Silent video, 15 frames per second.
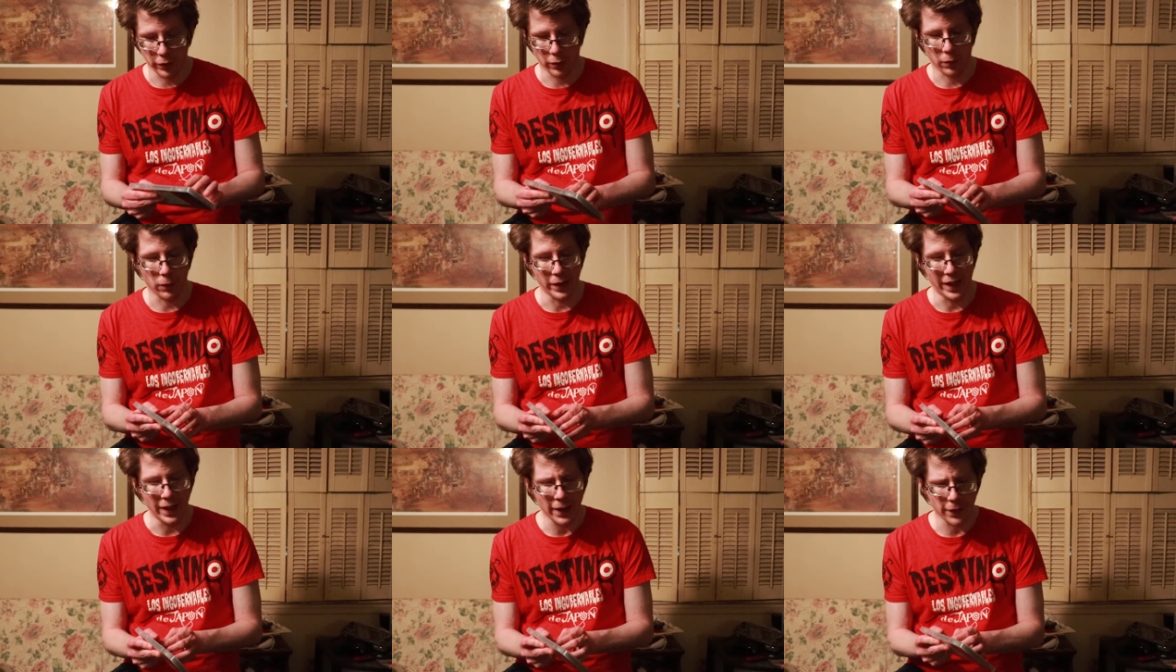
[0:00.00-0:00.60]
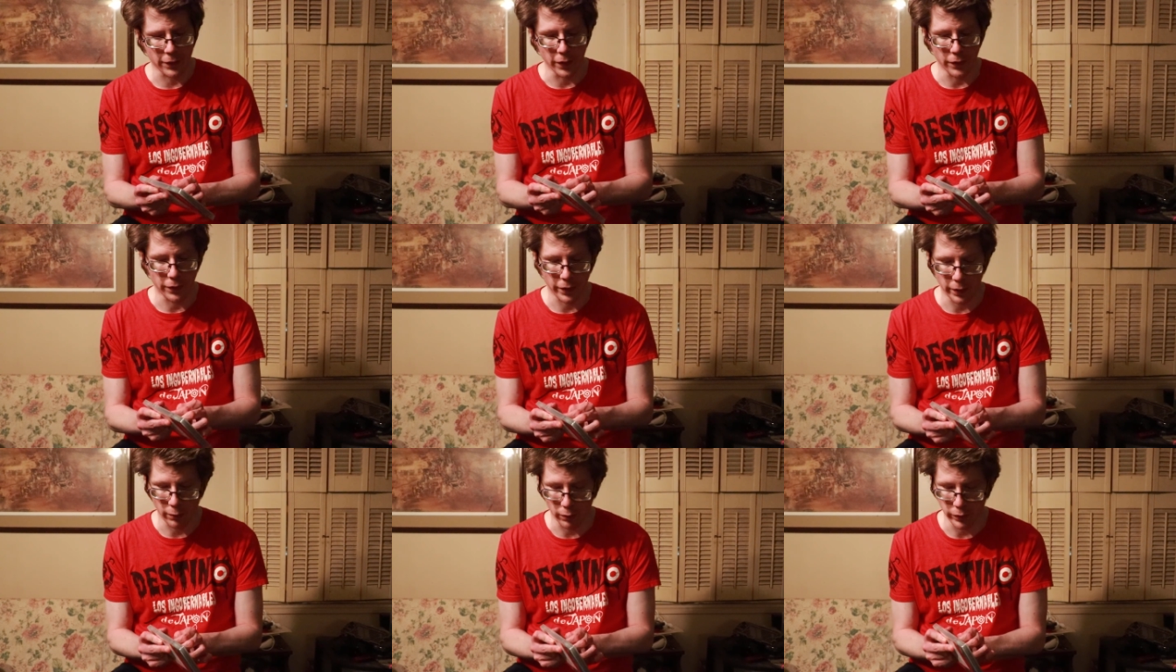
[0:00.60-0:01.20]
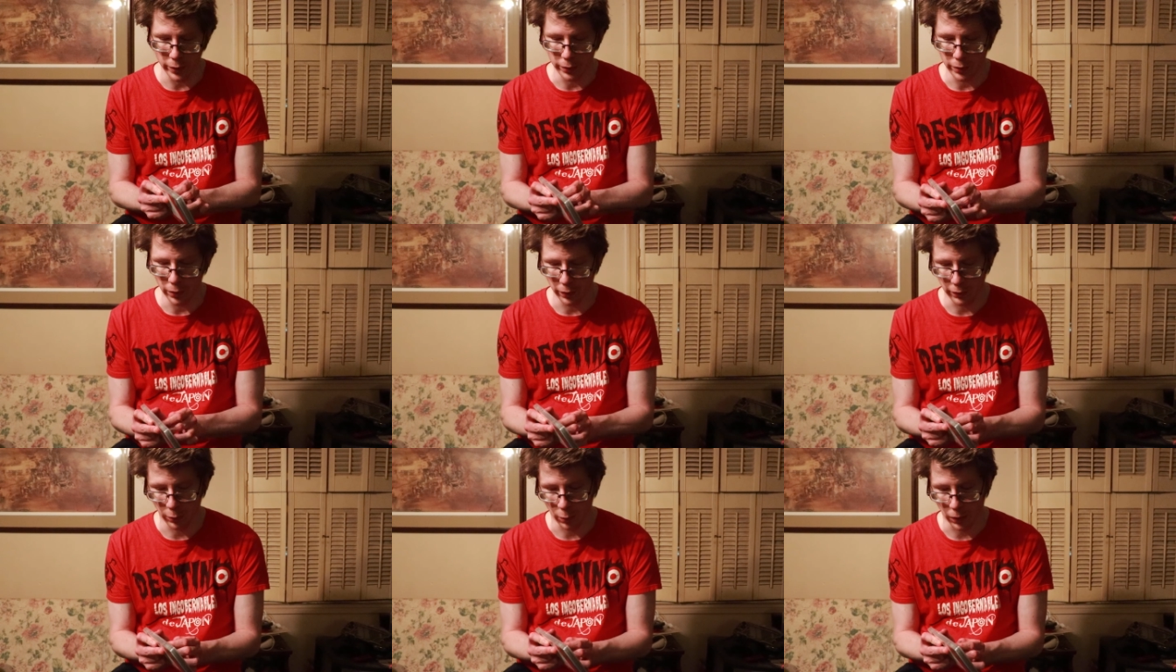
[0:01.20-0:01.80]
in early access, I got a review
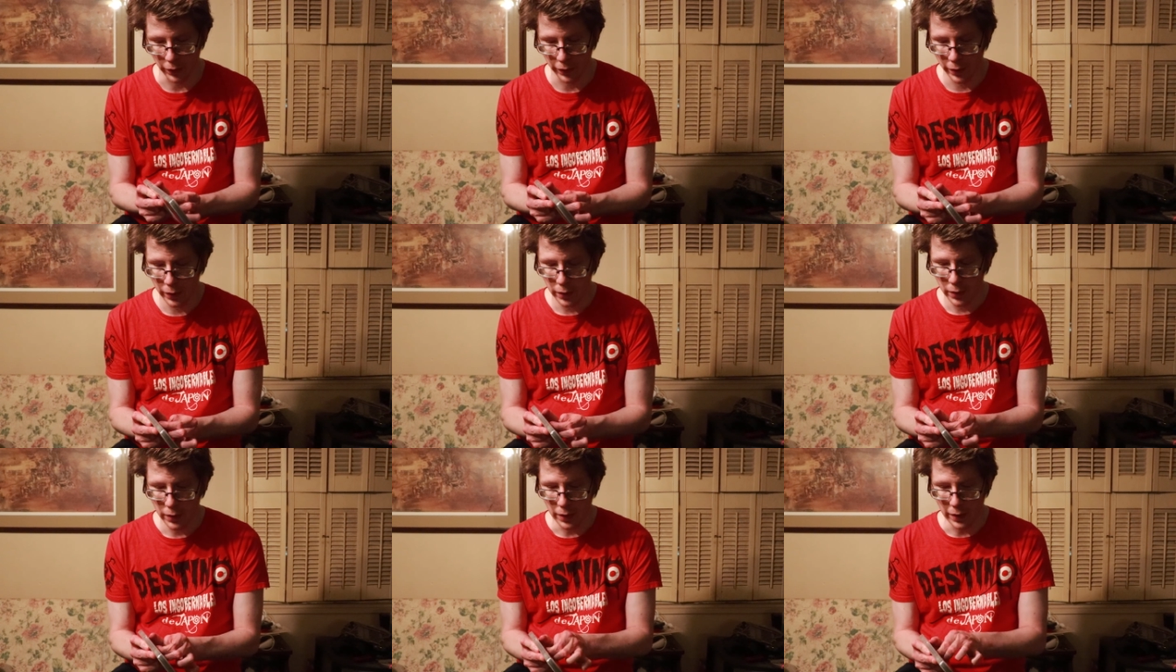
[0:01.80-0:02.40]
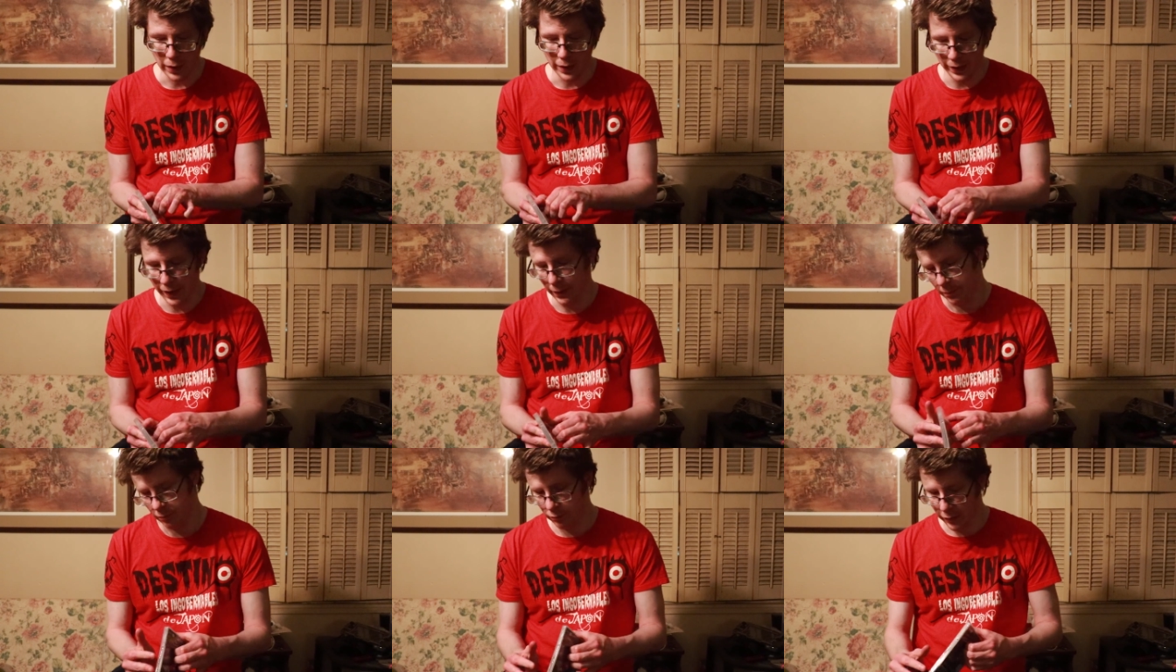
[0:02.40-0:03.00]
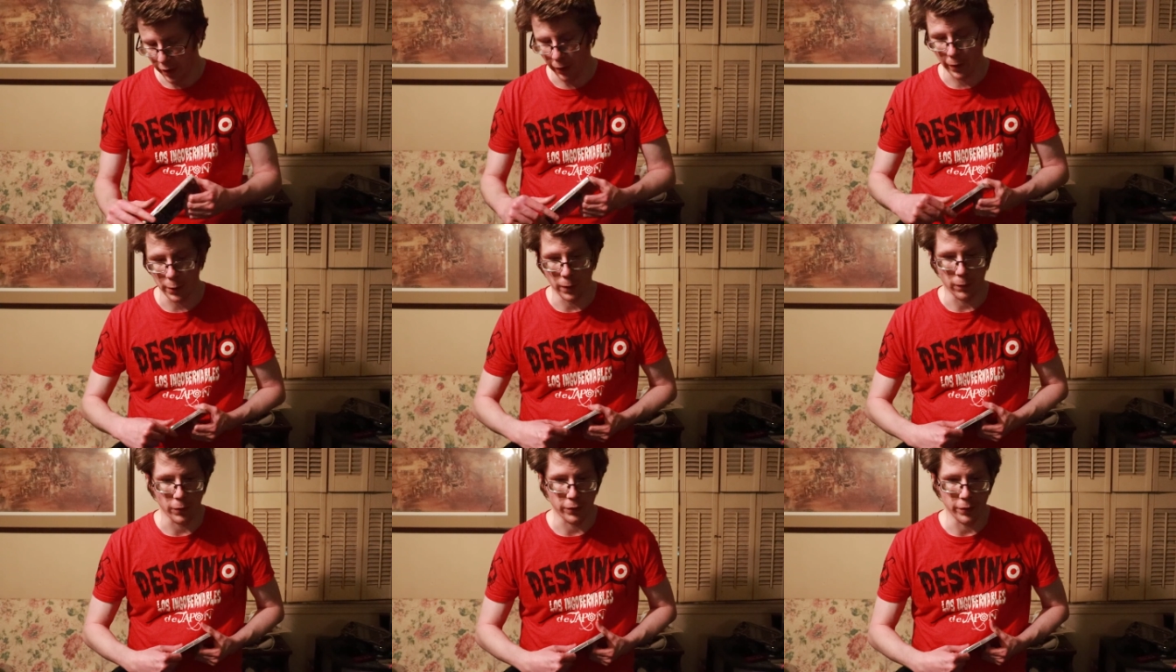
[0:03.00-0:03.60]
code for it, and that carried
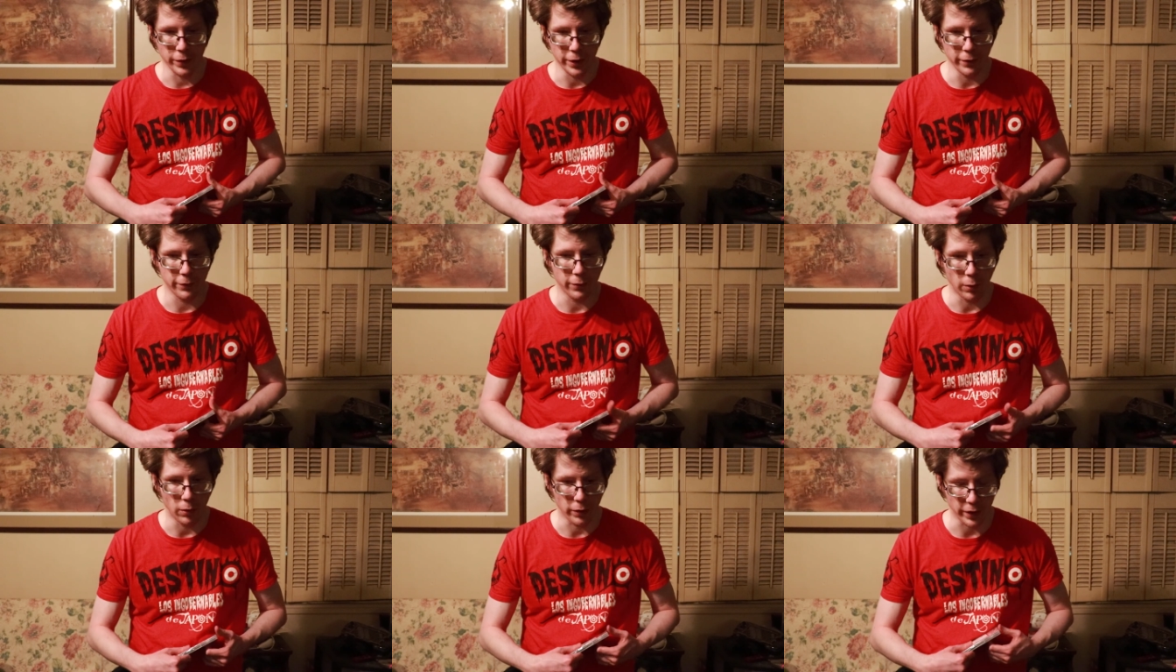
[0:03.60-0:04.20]
over to the full